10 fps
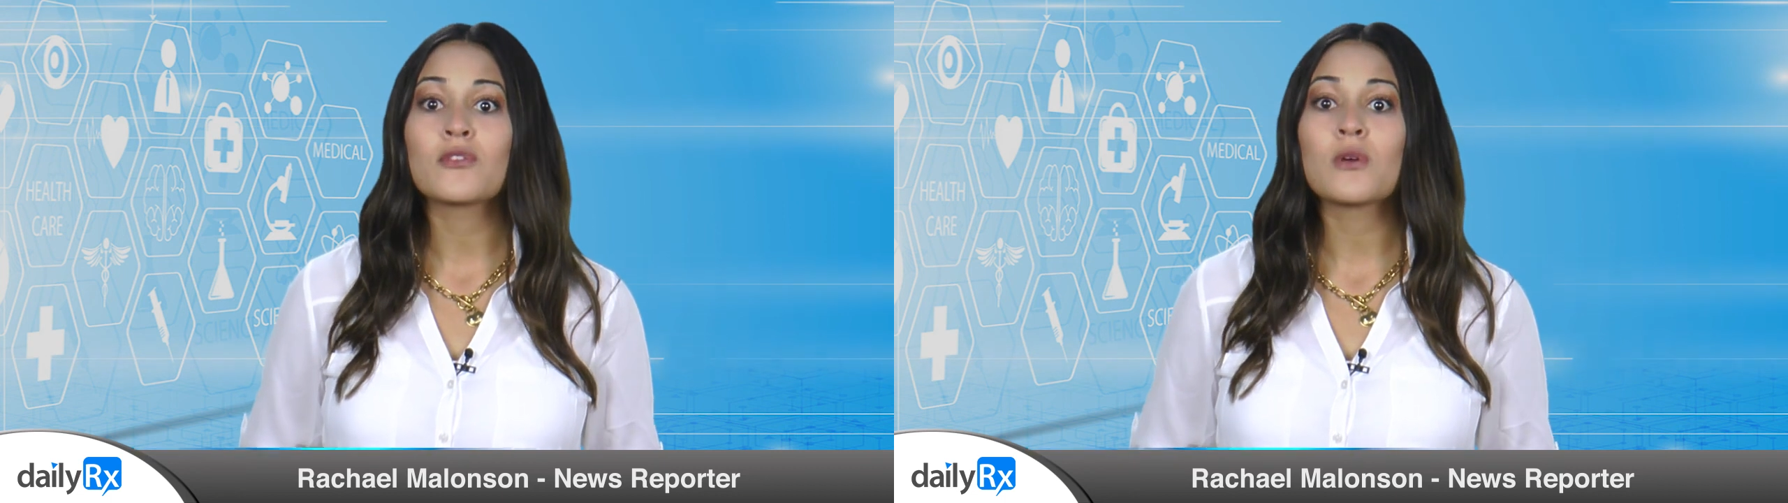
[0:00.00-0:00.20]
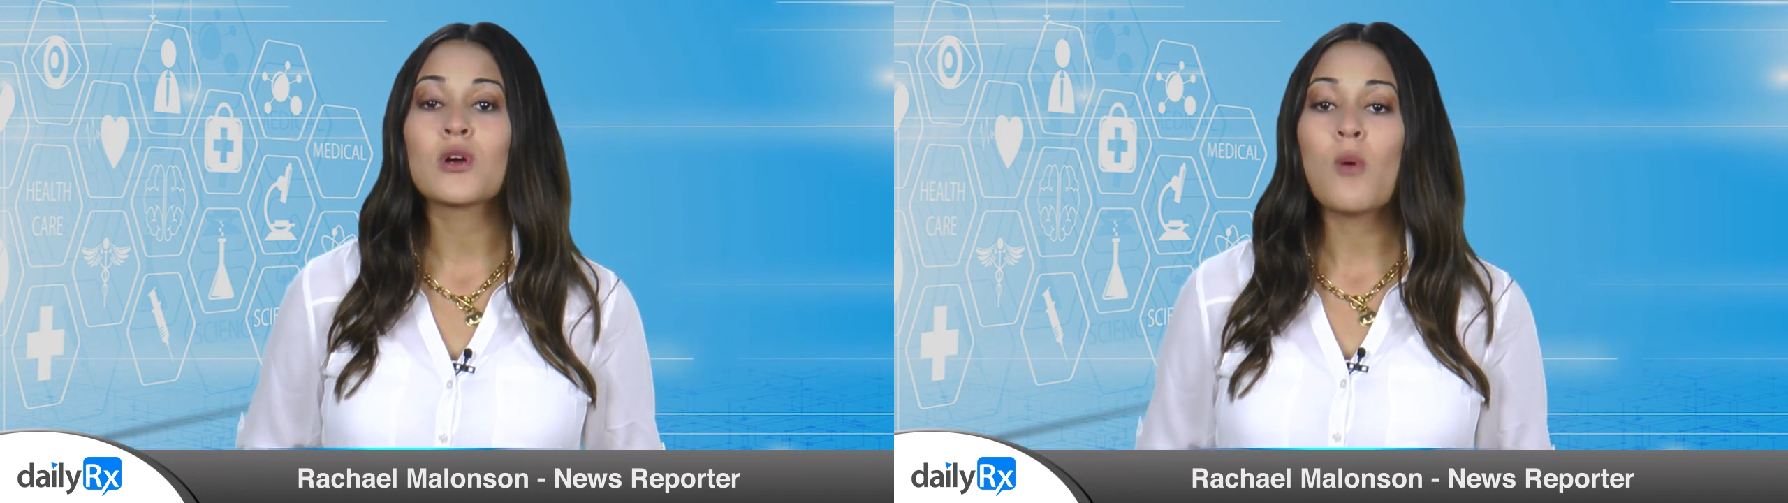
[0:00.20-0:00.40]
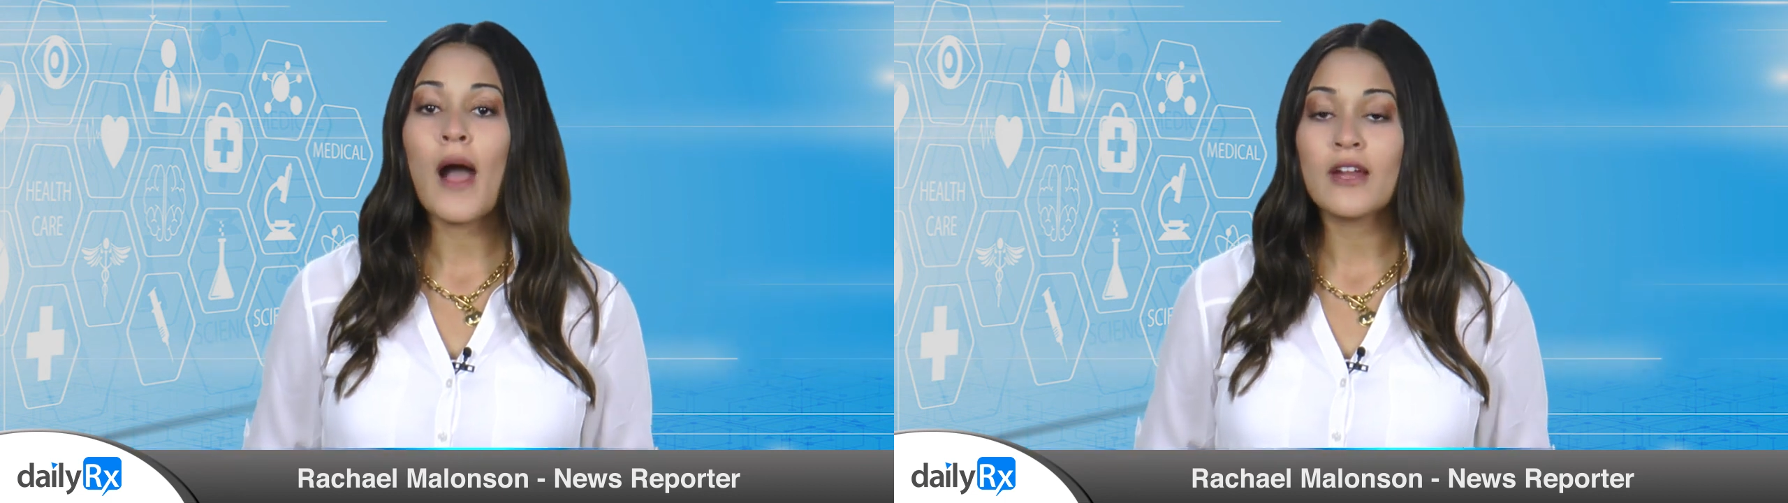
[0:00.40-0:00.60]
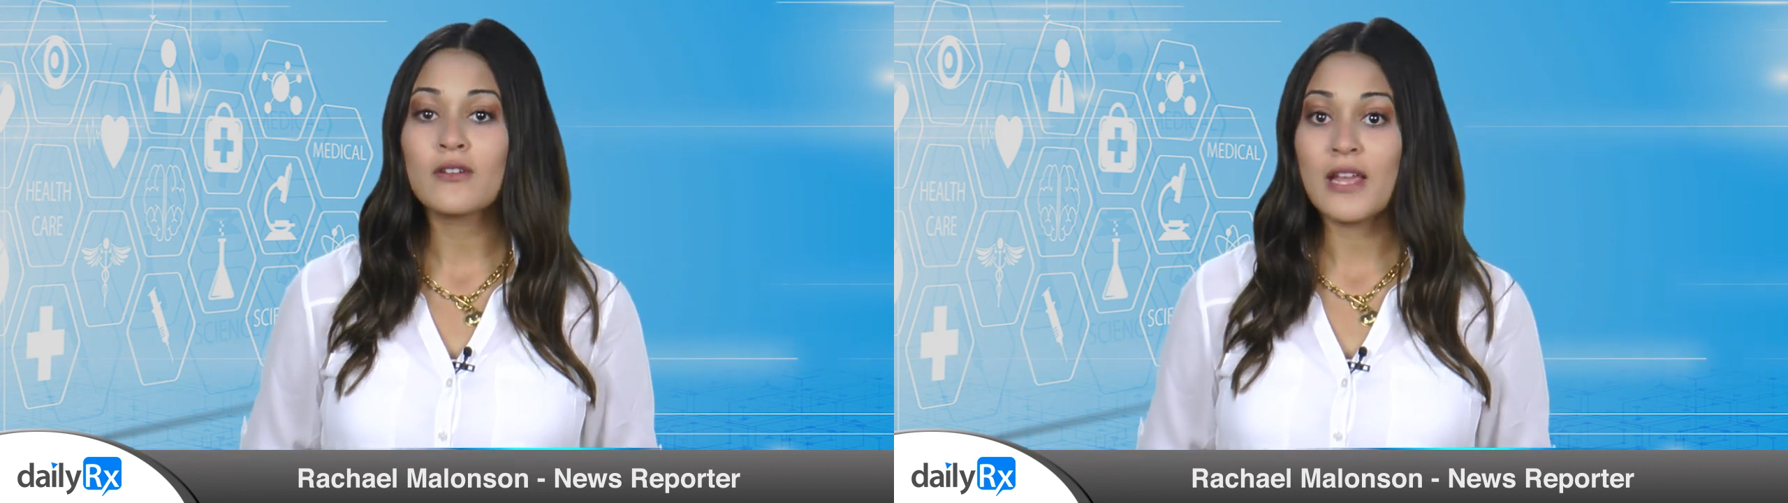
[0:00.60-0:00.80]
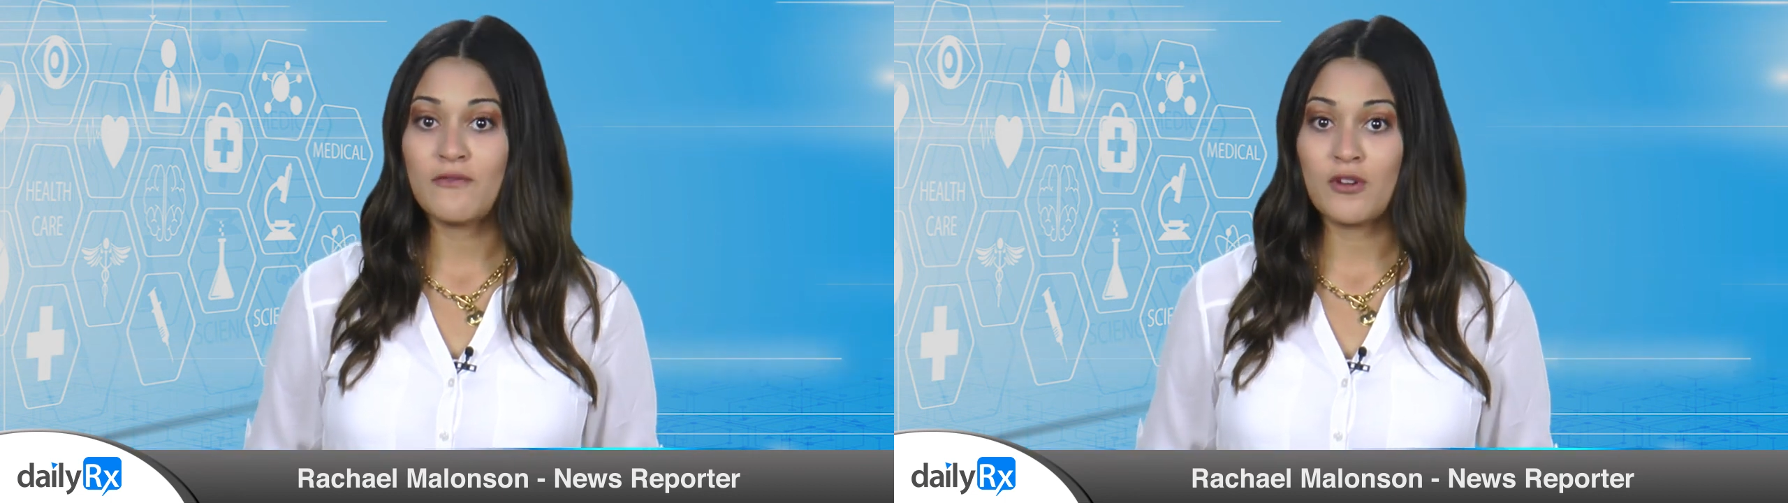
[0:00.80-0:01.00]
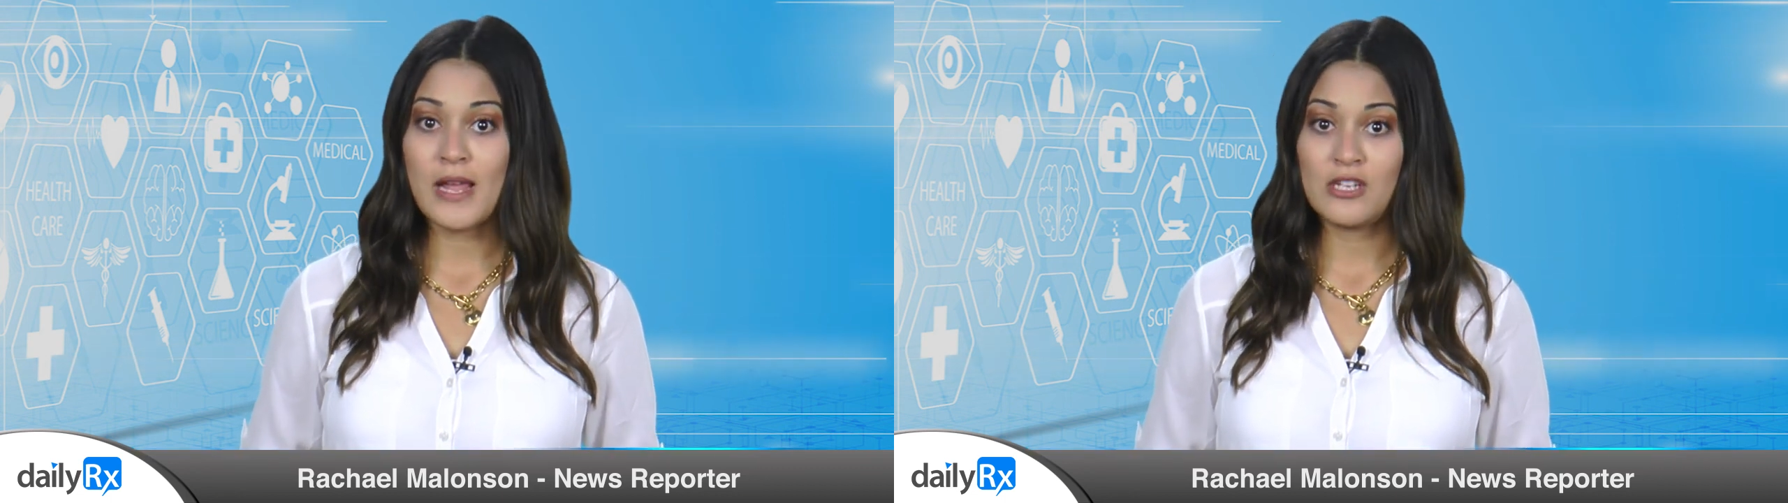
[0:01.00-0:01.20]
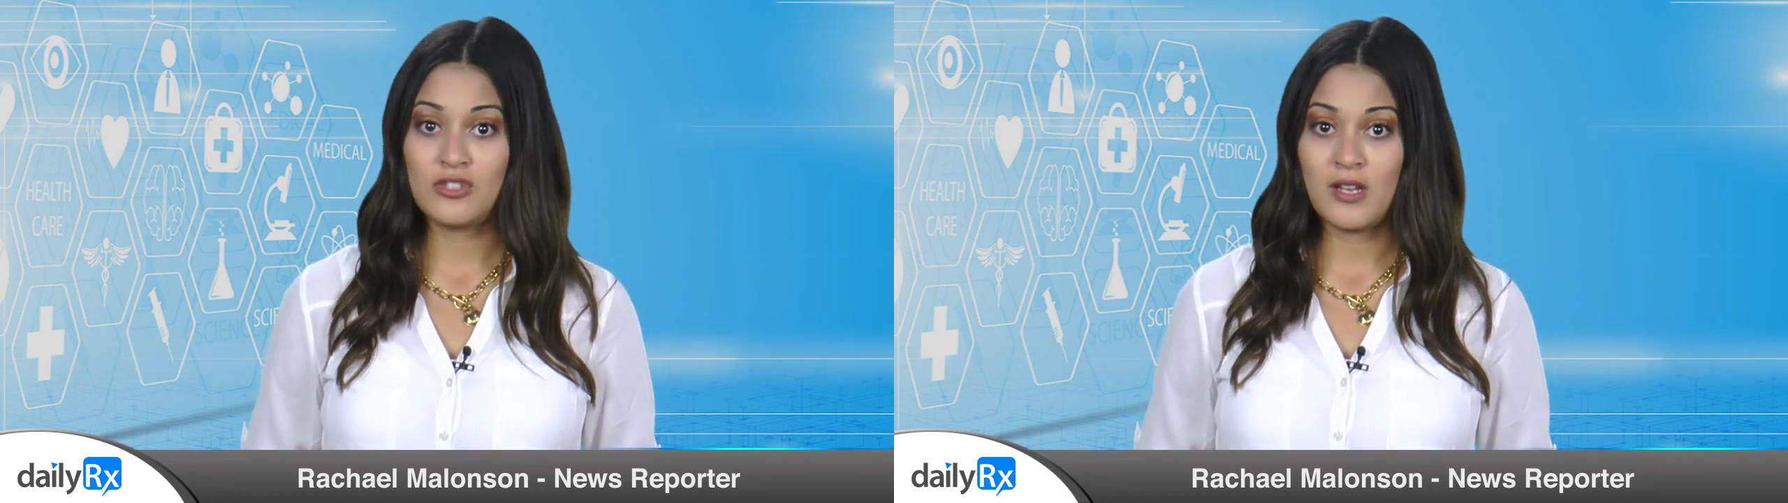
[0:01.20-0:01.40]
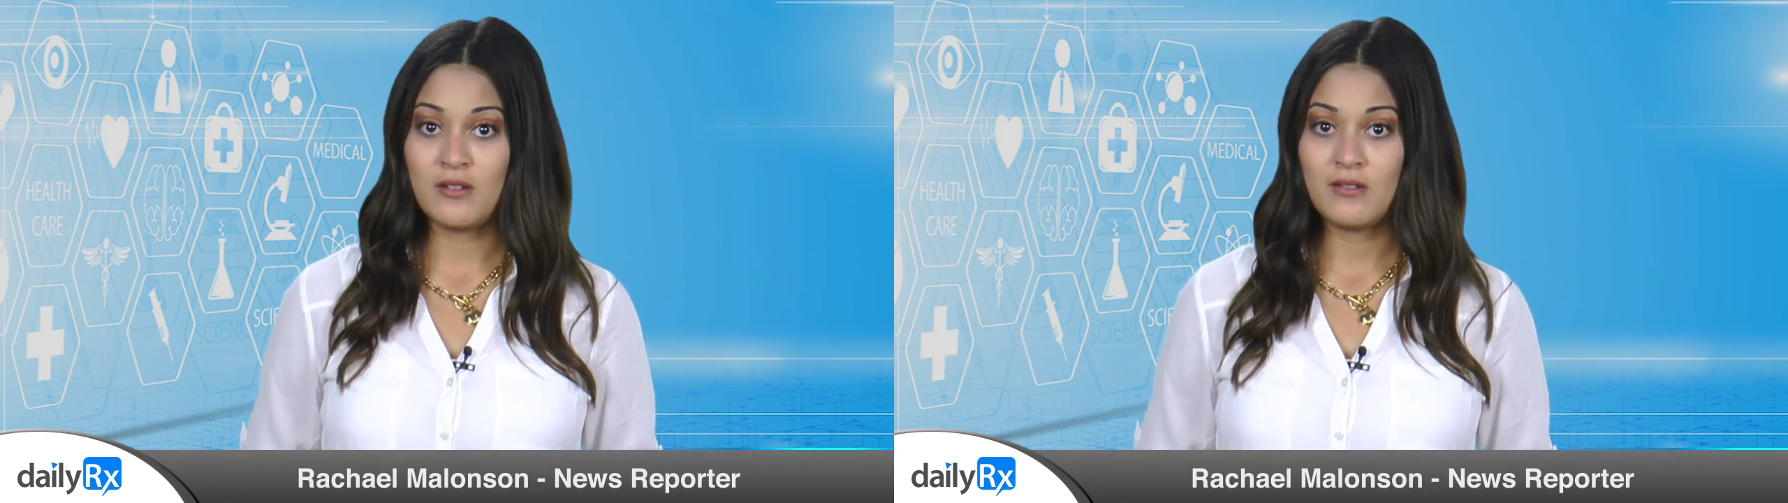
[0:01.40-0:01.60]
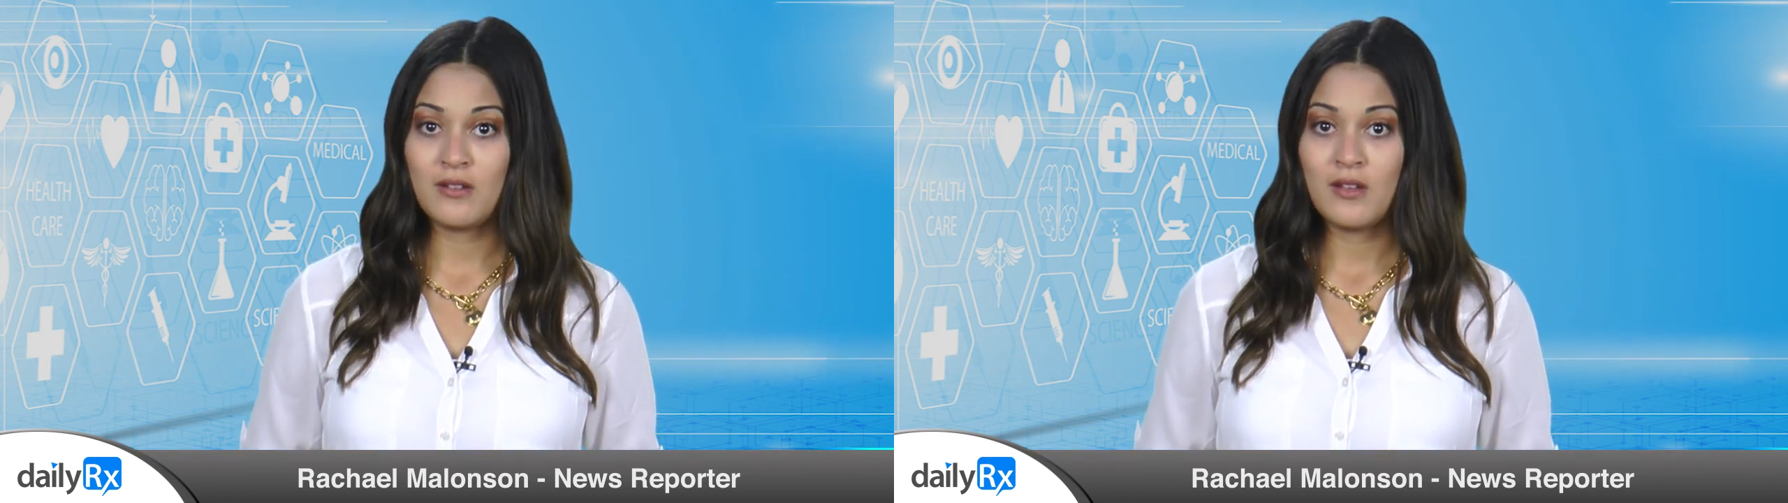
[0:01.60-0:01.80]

required information.